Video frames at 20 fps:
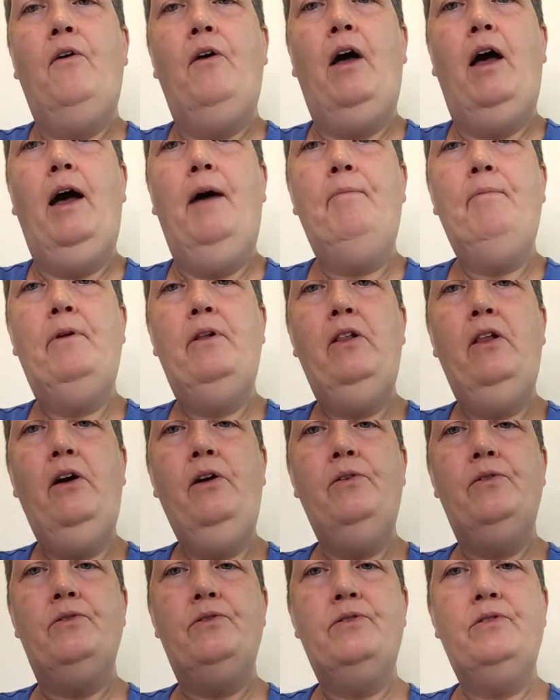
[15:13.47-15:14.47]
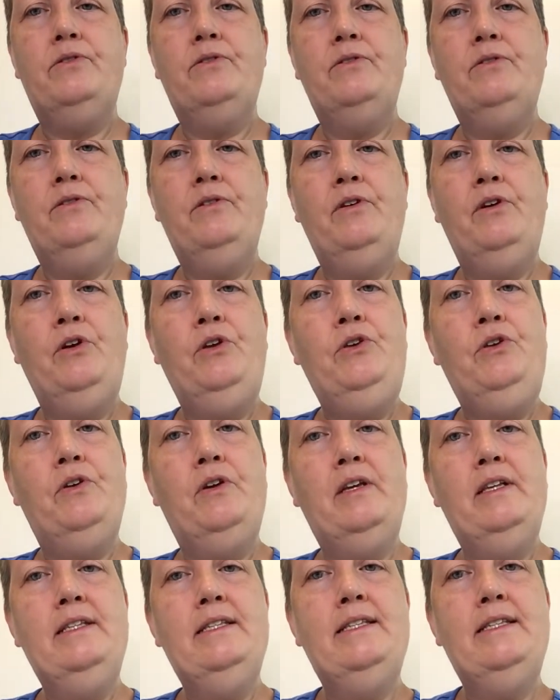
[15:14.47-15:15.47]
up close, you
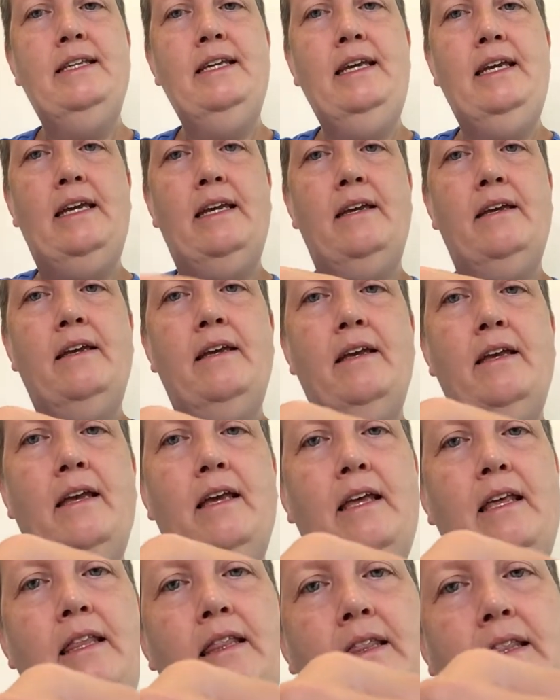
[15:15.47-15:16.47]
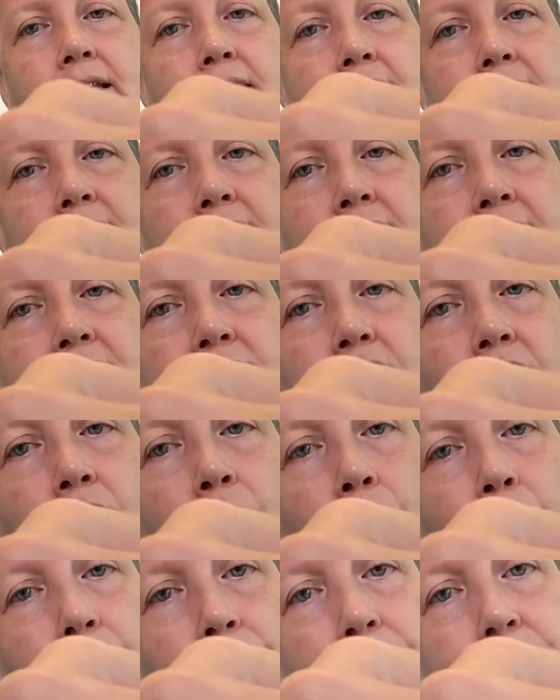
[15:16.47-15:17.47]
can see this says a
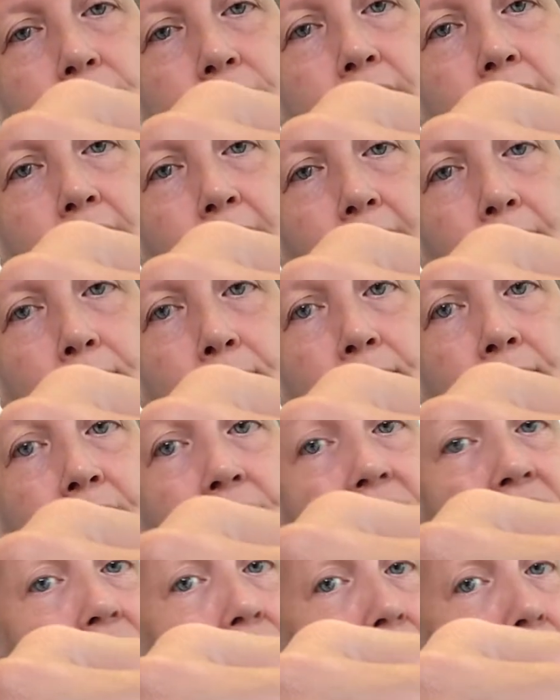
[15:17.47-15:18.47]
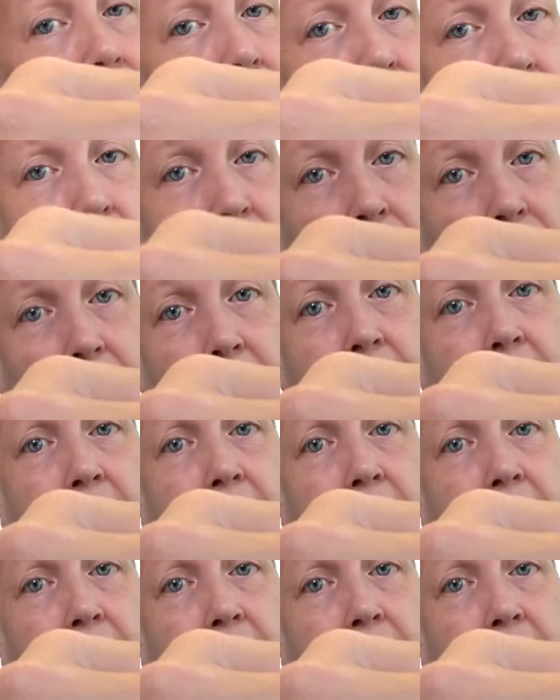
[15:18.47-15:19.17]
quarter cup, so that's U.S.